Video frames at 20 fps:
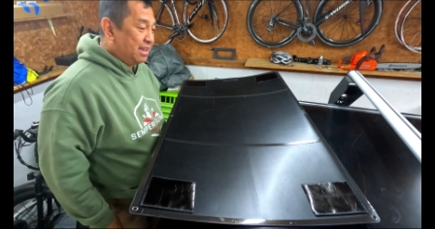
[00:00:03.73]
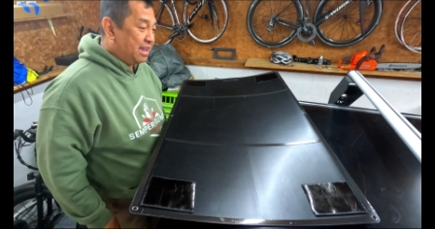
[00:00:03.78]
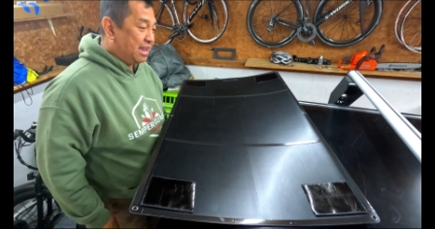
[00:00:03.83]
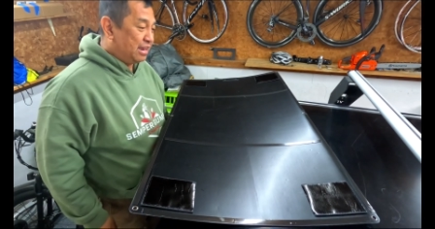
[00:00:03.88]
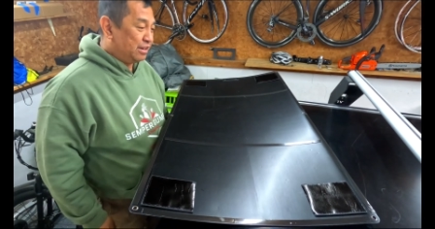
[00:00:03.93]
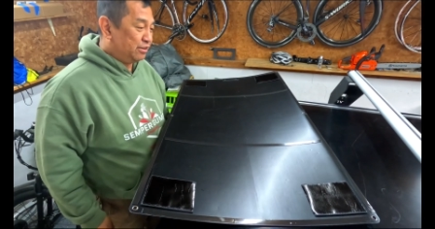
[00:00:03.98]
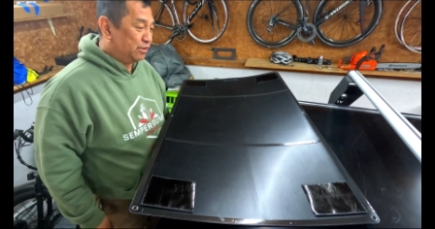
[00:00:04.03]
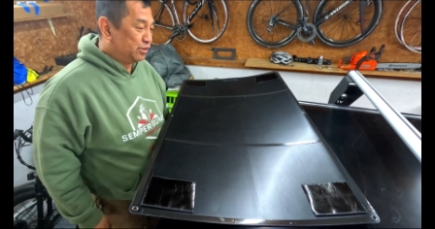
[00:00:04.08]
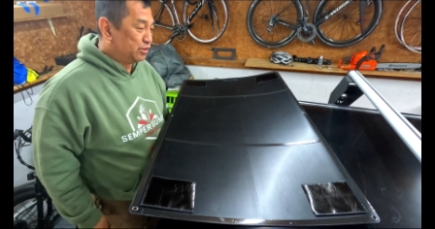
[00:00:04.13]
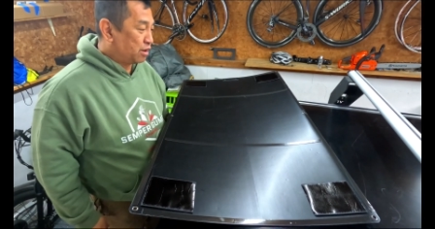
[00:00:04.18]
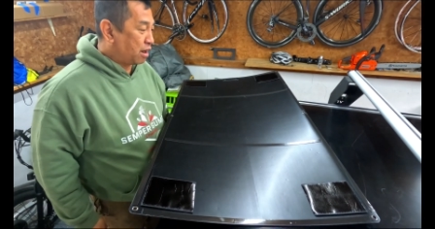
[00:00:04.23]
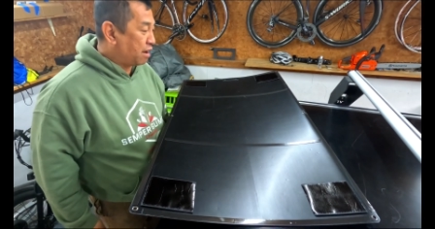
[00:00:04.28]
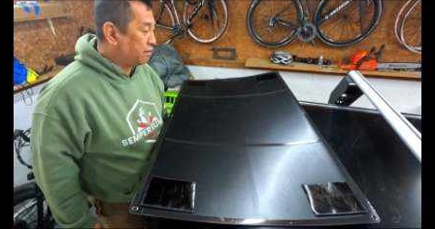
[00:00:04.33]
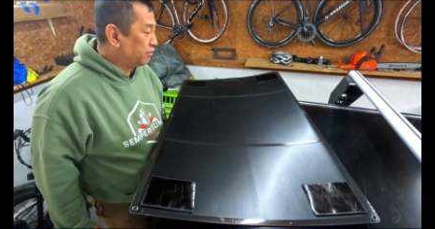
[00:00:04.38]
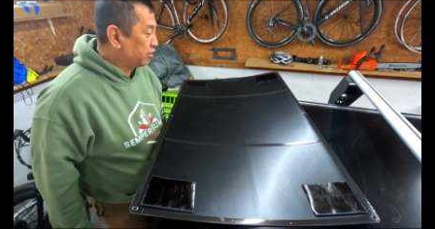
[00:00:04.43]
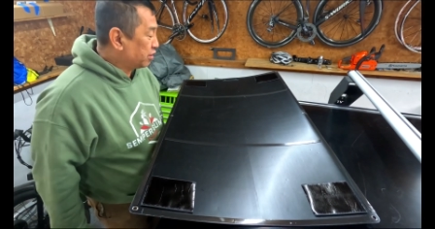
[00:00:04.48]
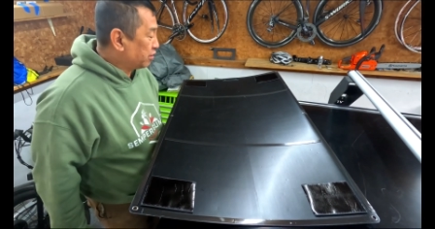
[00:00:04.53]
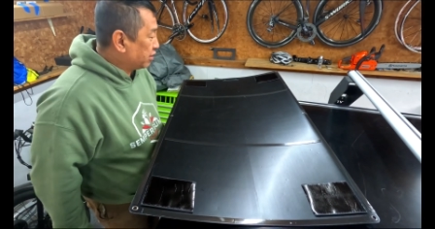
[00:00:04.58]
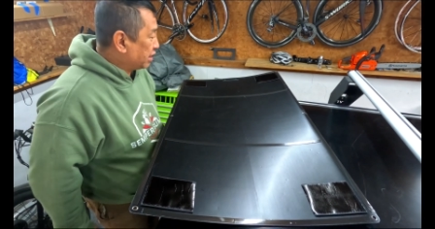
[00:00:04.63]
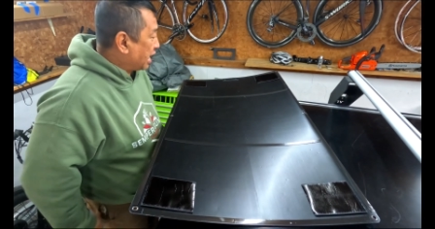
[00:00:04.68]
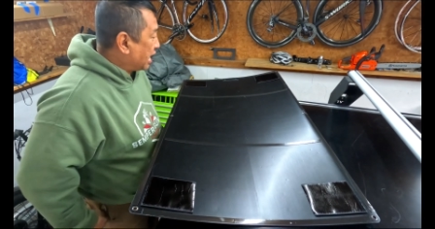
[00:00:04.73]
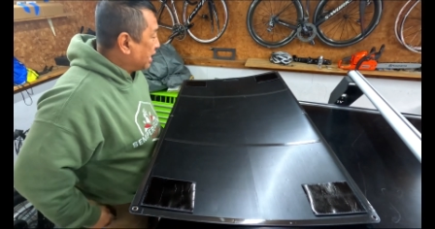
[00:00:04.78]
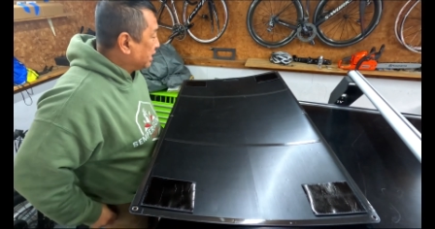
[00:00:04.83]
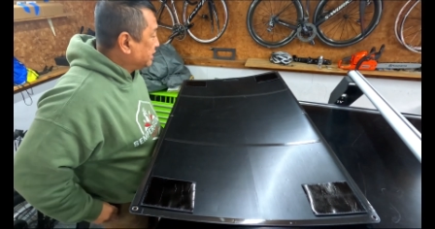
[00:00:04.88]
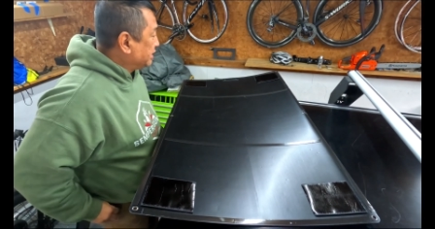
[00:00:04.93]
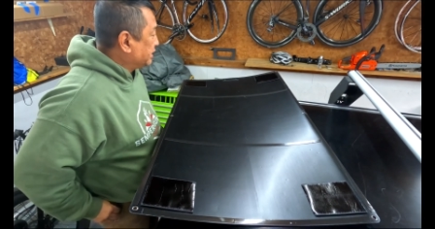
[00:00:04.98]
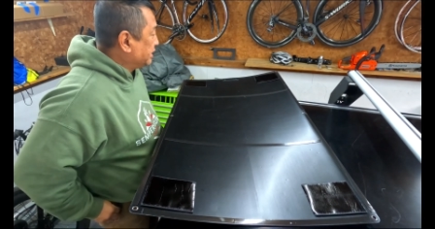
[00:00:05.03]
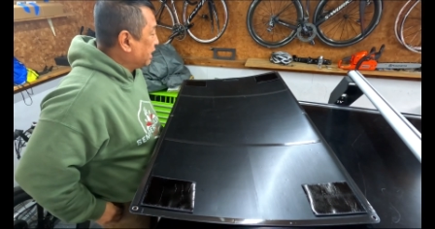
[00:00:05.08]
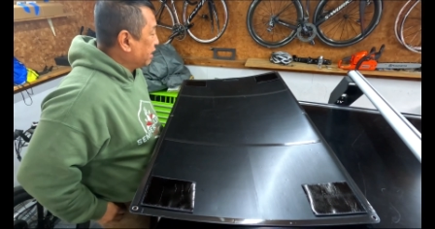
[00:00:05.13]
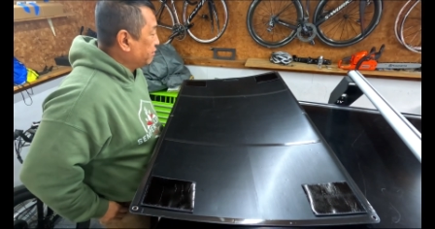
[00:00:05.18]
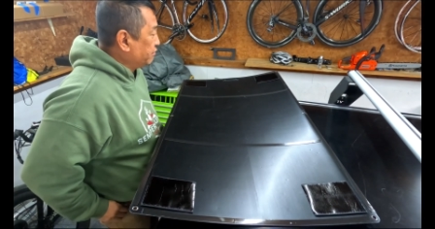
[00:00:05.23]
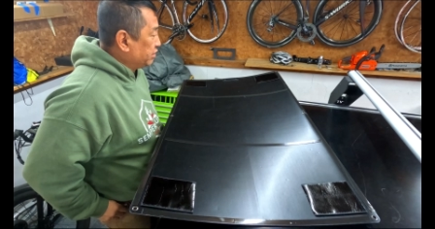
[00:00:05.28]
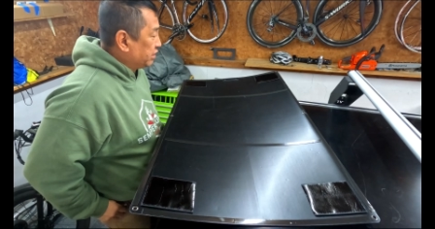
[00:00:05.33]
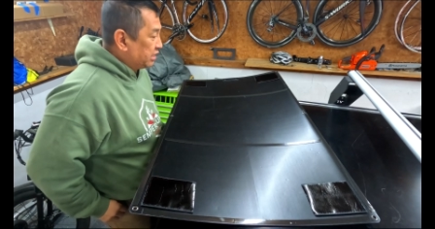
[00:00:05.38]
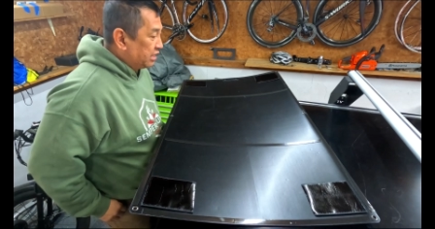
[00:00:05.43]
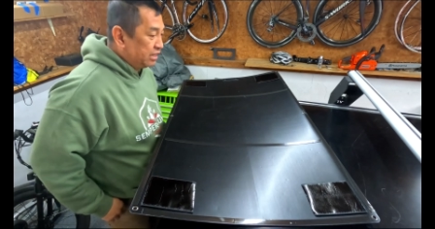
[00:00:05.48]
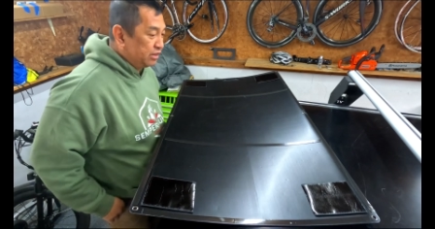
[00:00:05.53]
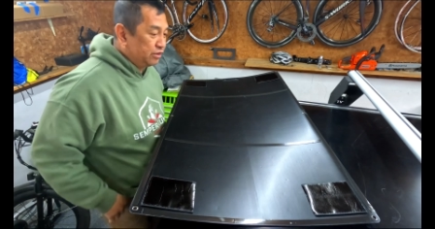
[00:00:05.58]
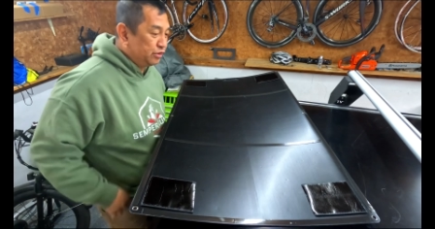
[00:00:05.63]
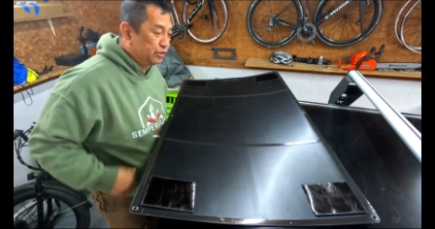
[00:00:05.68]
and you're driving on
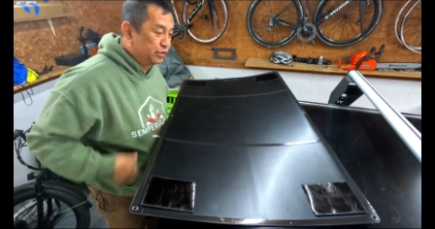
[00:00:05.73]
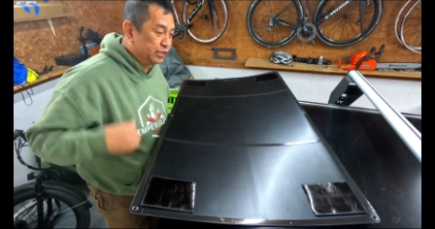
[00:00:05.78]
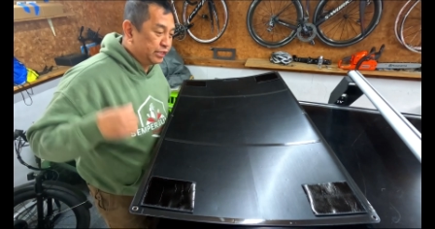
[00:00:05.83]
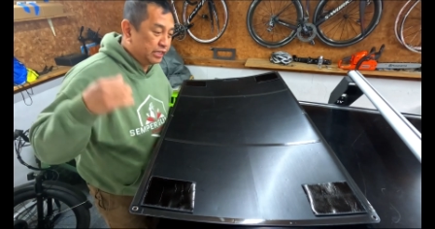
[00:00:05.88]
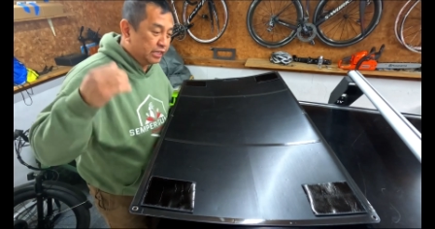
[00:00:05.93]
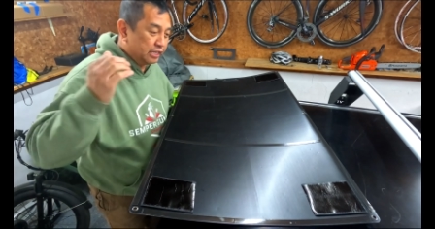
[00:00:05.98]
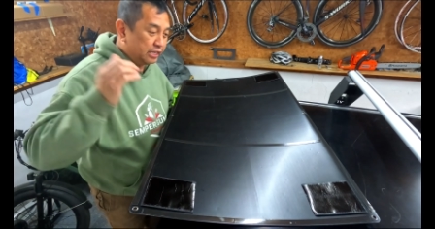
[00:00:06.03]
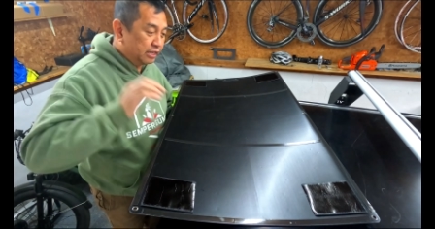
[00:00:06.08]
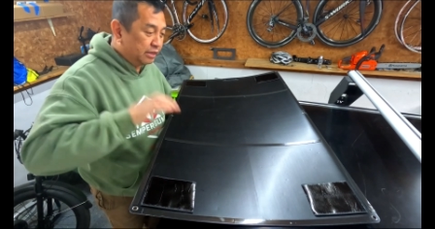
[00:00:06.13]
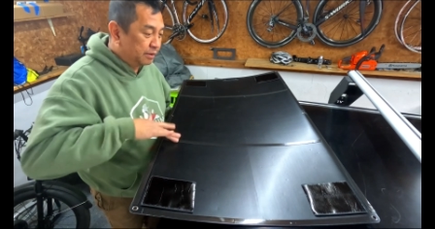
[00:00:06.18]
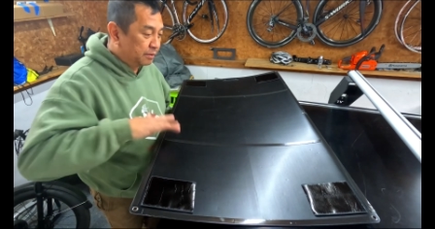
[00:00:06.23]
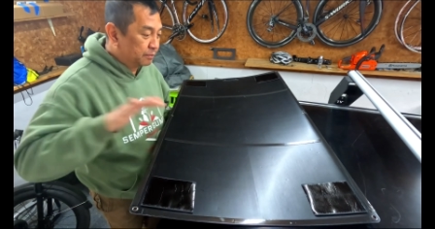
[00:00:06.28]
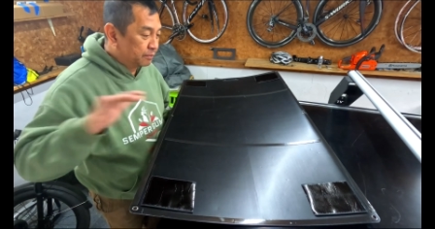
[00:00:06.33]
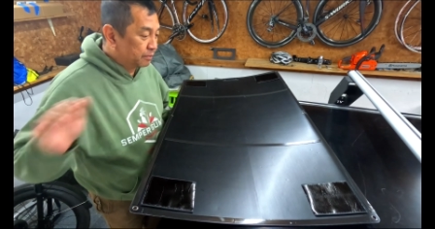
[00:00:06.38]
I-70 and you see a